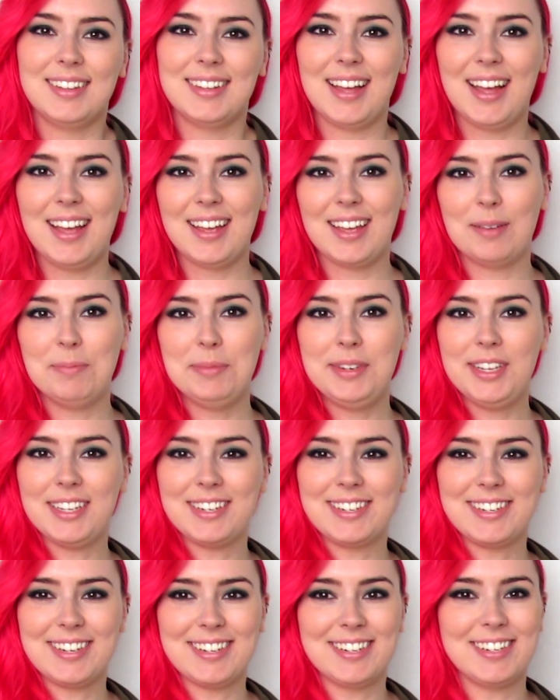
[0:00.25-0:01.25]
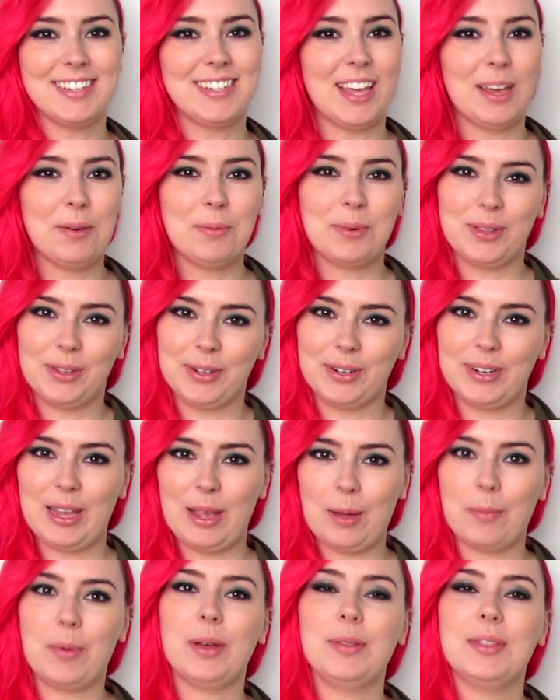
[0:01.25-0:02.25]
Hi, I'm Tish, and today we're
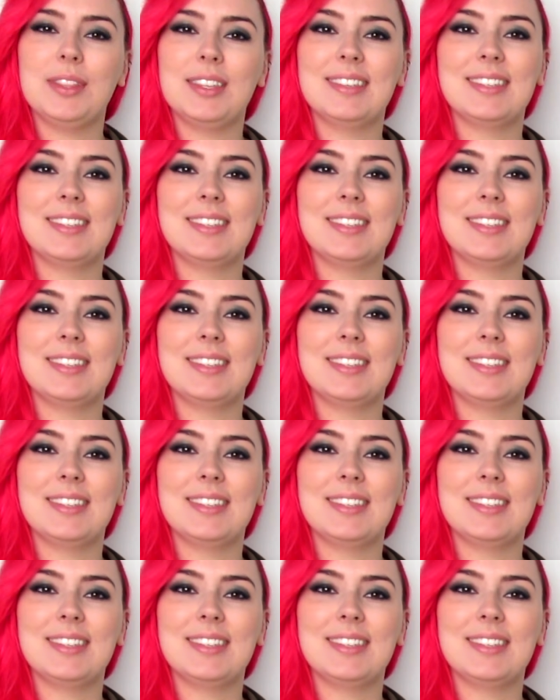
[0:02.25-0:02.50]
learning about the